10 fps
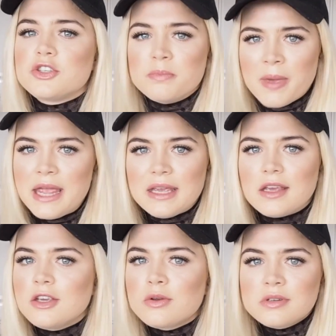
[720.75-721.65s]
you make
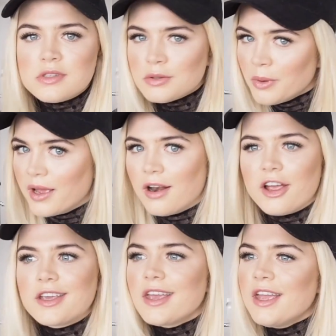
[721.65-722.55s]
it. You can do it,
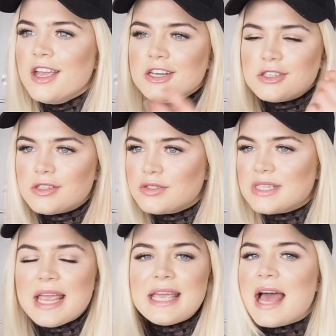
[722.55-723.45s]
like, just
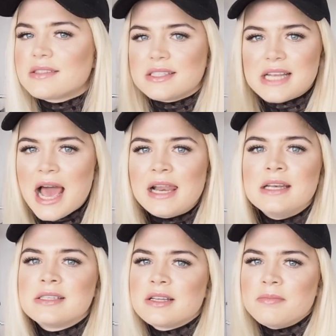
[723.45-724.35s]
take it as a
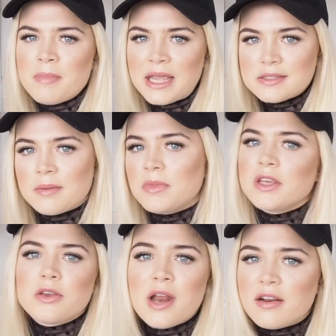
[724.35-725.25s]
challenge and make
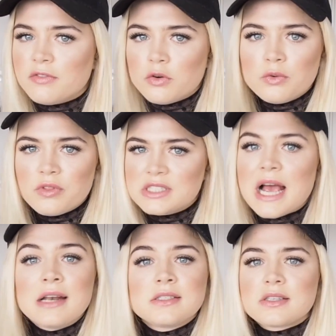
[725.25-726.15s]
something good out of all the
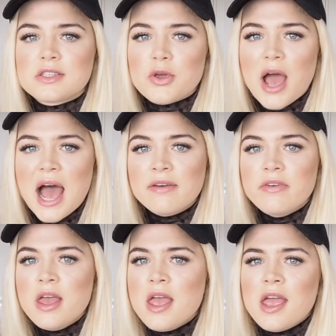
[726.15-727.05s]
challenges you
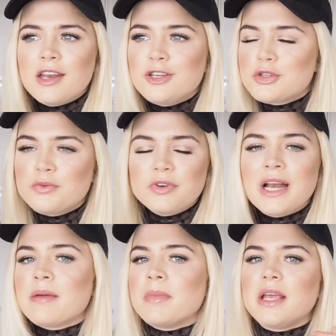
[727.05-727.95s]
have. And you do
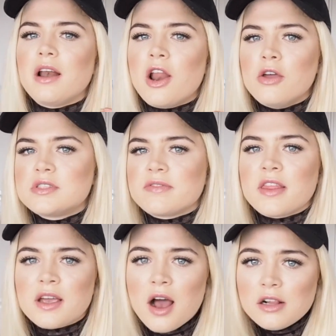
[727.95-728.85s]
really meet loads of
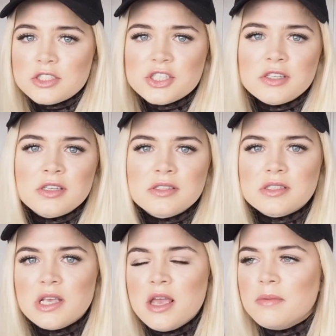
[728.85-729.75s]
other
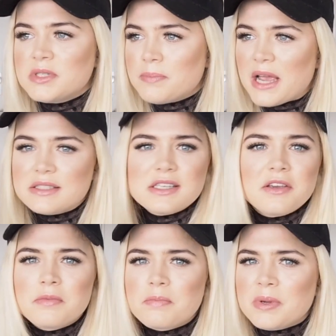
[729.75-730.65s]
cultures,
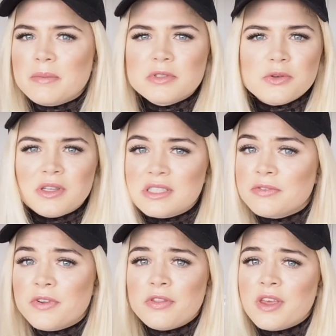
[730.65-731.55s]
perspective, people doing
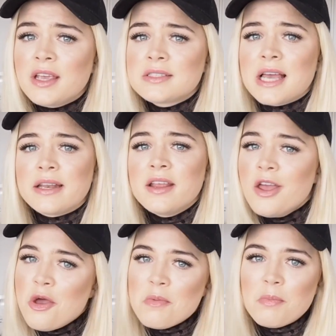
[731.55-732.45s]
different things, and
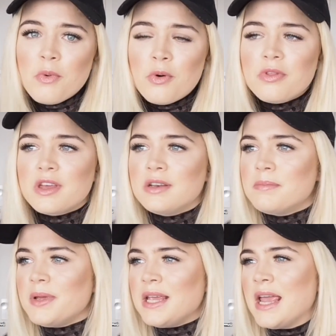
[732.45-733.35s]
more than
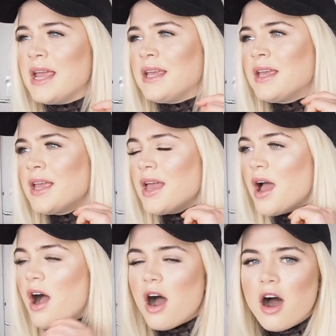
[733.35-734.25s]
being
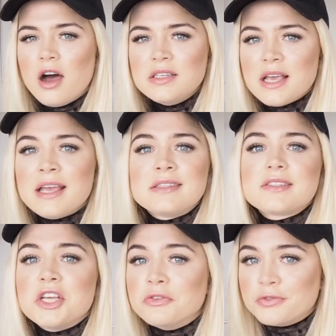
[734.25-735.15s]
hard,
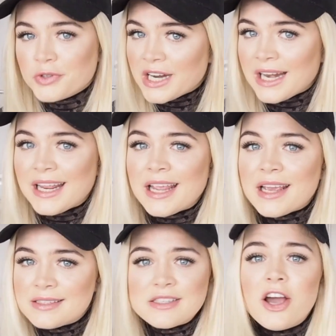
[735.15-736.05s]
it's really
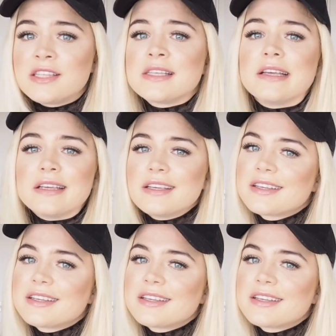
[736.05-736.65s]
exciting.